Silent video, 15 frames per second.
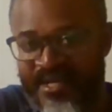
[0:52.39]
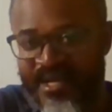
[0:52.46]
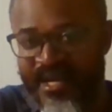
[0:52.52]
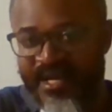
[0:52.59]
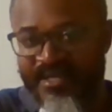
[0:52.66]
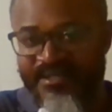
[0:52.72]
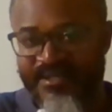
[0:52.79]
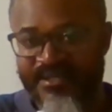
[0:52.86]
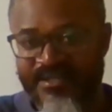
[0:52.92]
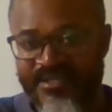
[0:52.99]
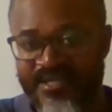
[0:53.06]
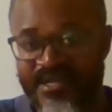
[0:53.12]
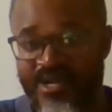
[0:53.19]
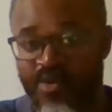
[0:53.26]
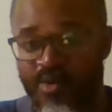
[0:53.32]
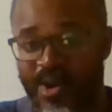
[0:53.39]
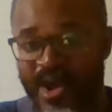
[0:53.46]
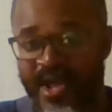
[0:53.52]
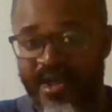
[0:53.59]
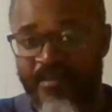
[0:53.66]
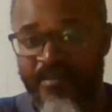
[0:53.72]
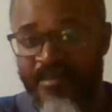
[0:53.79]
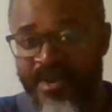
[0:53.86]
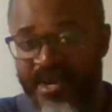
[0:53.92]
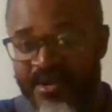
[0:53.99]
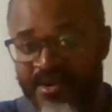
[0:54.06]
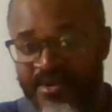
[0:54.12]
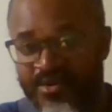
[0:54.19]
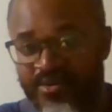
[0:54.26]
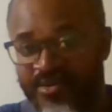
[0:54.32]
That's its a requirement
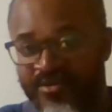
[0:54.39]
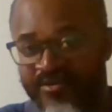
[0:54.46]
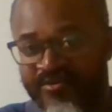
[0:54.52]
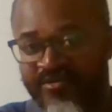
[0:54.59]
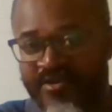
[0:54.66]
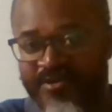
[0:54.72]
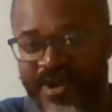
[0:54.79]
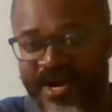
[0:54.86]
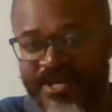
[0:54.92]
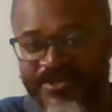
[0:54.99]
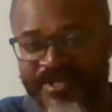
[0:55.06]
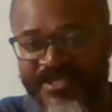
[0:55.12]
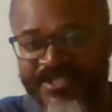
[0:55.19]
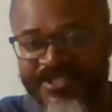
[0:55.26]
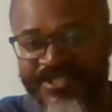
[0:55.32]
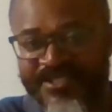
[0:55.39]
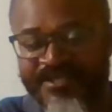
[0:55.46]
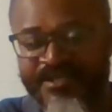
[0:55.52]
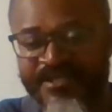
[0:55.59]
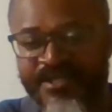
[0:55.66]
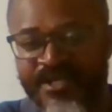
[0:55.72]
for graduation.